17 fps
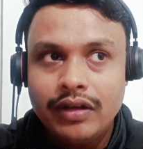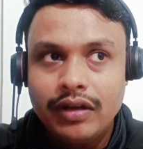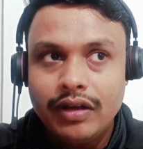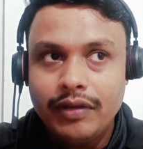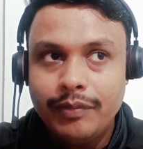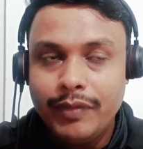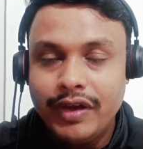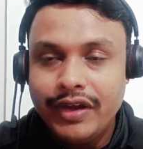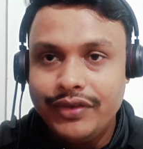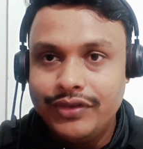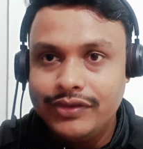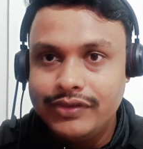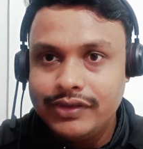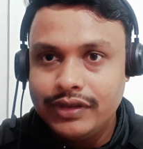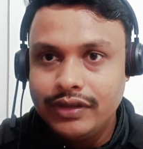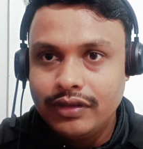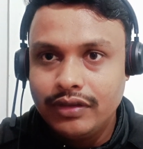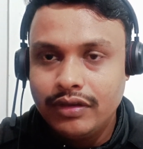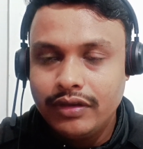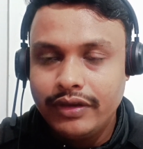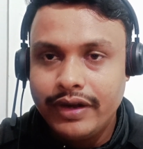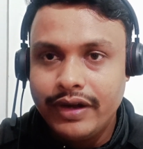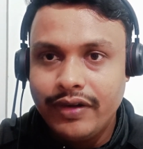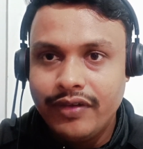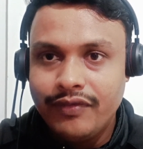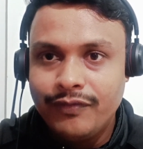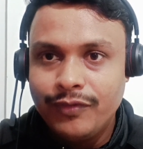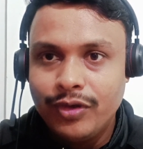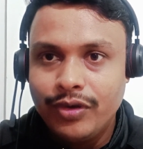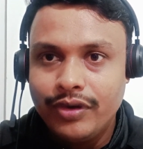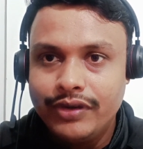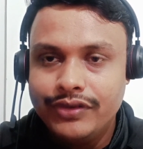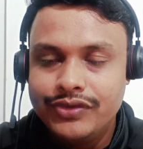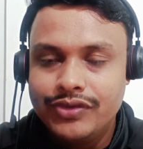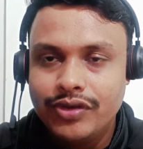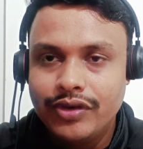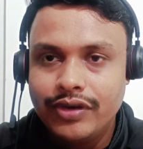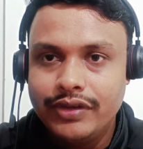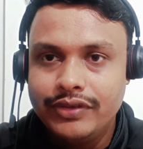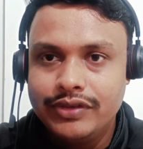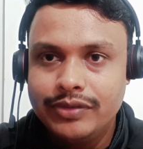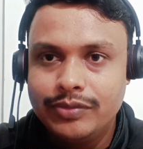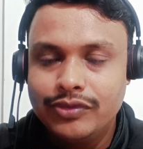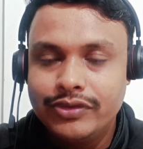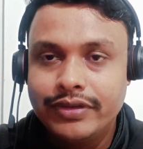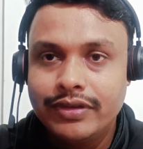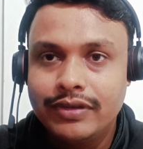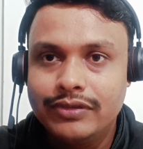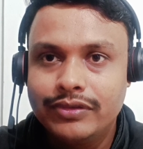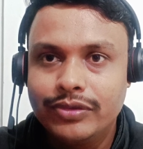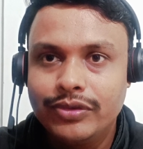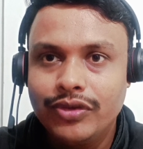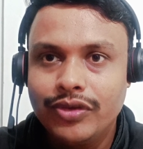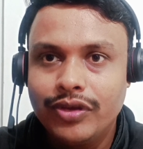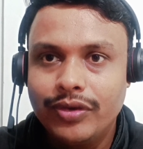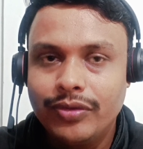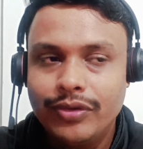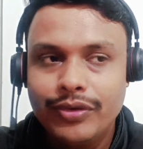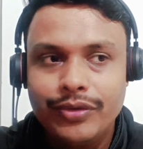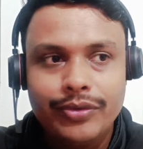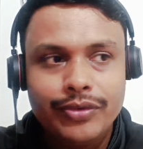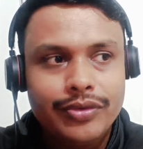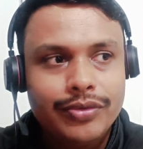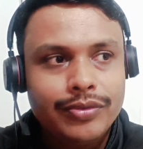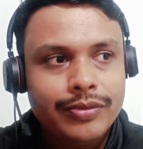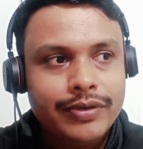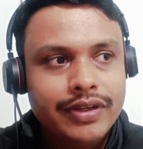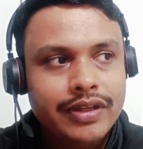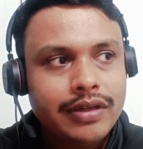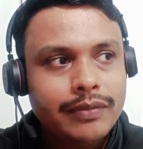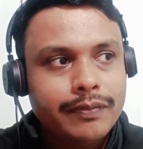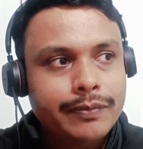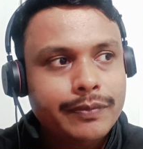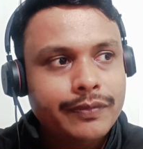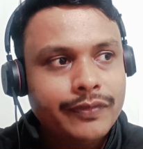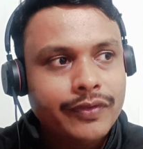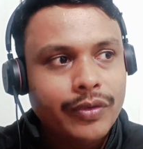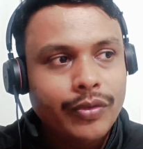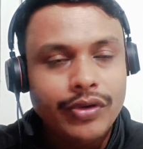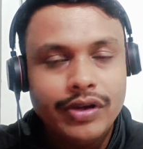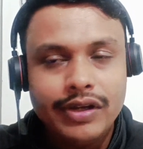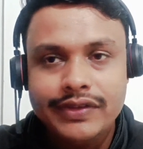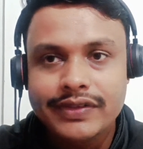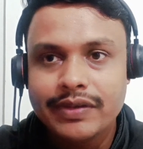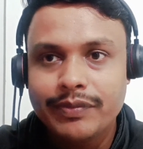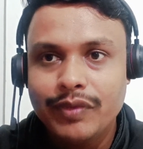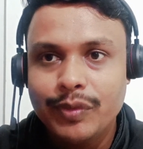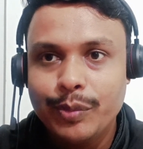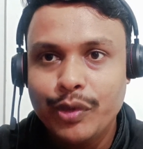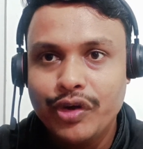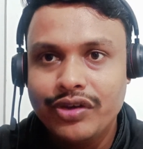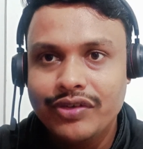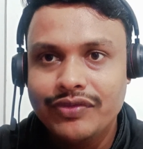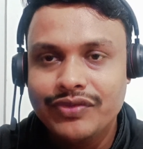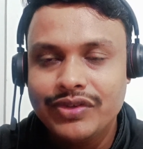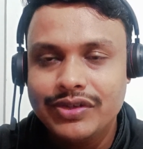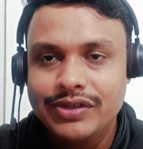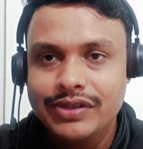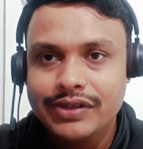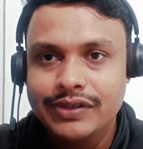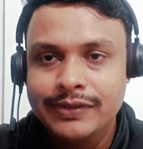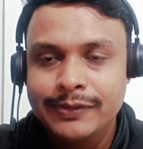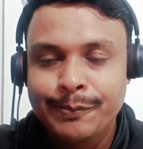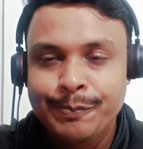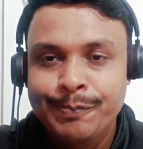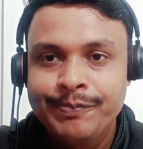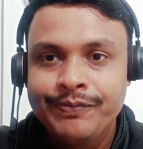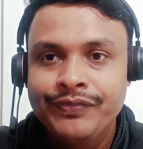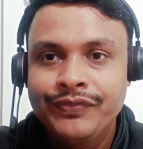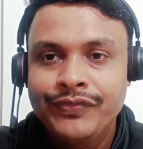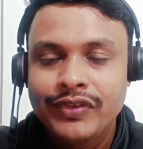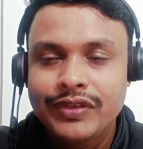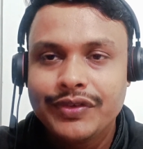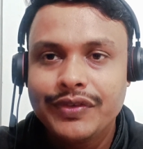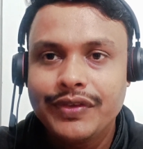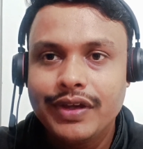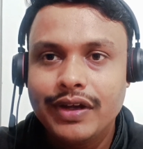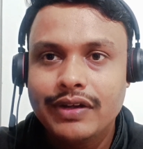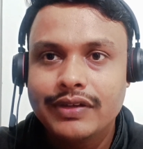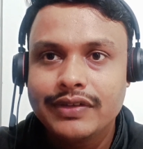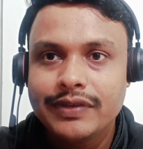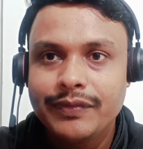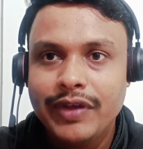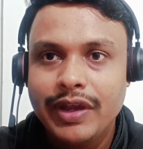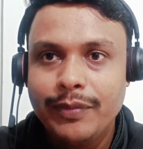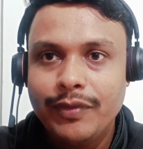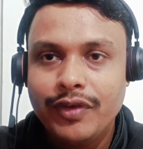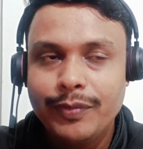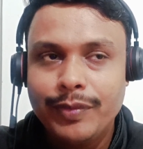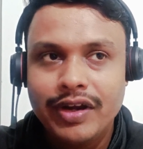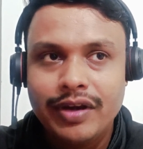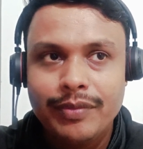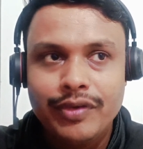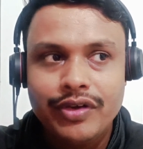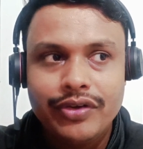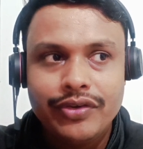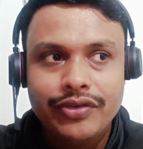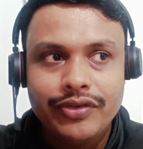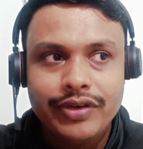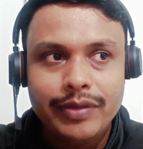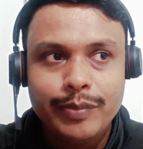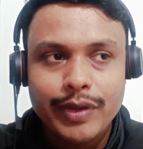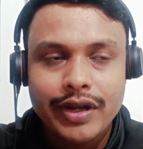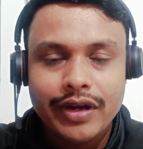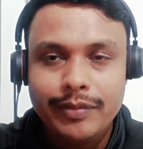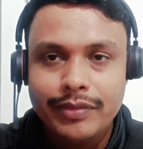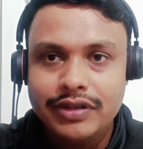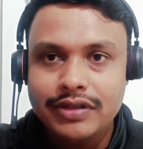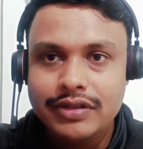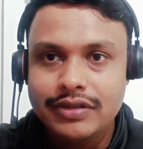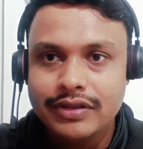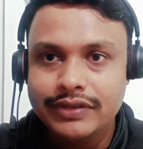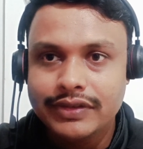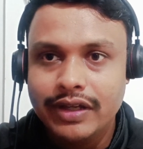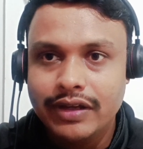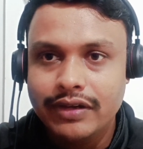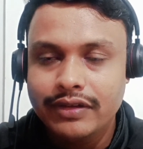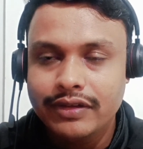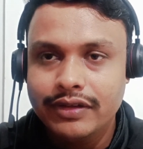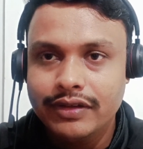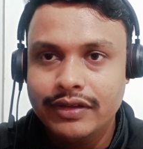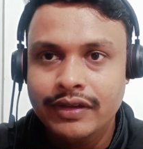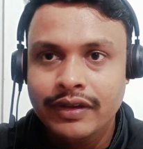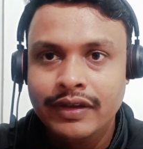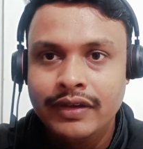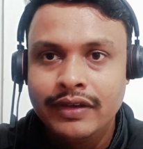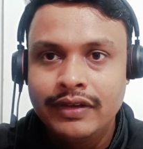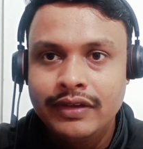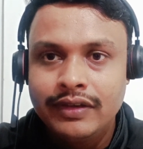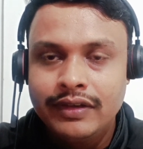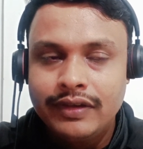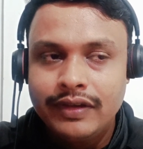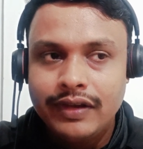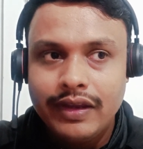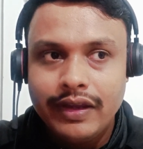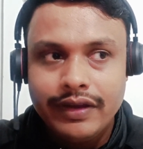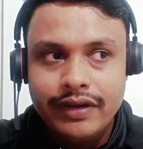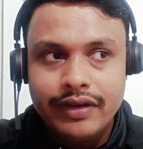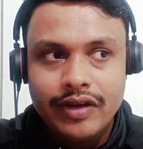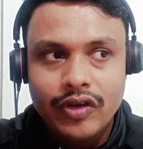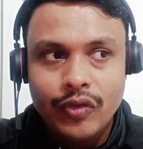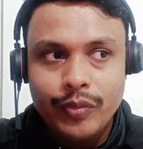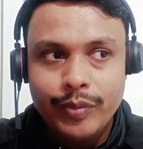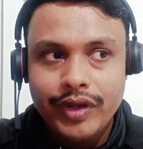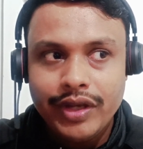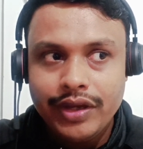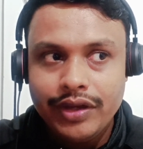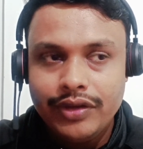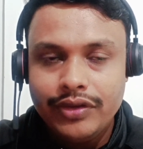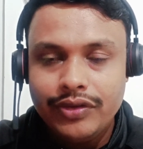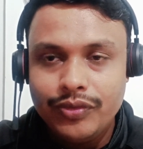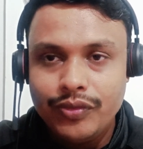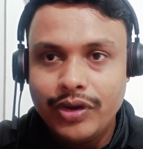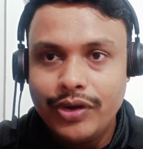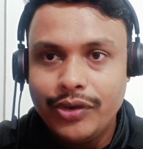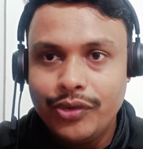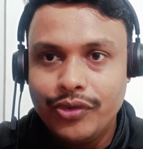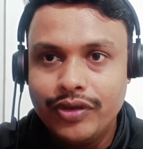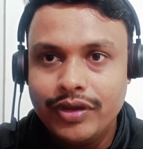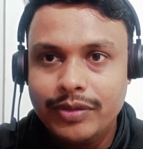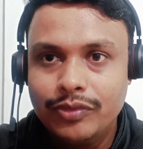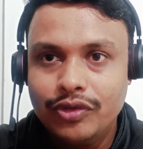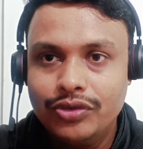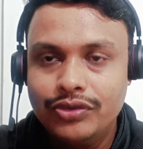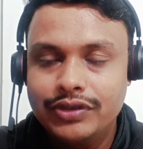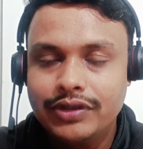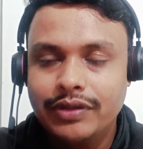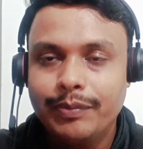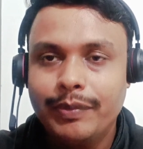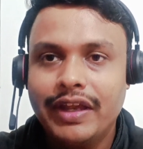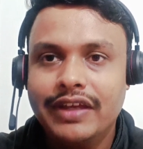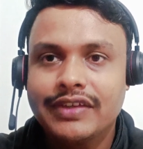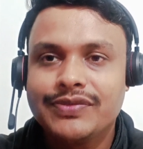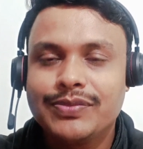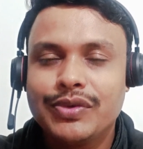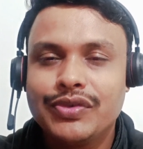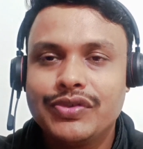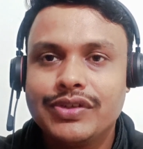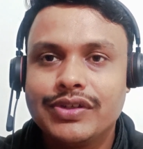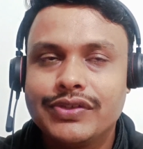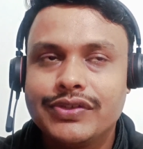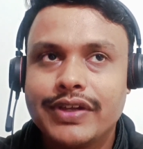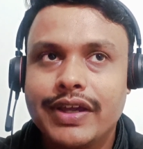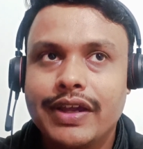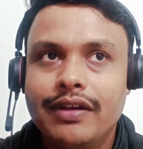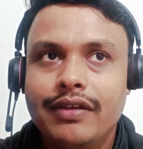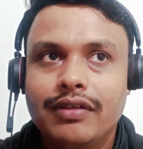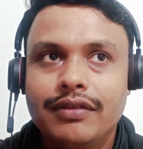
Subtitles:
by using random forest or XGBoost. Also you are going to keep only some important features. So there are some hyperparameter tuning parameters are there, like how many you want to keep those max features, and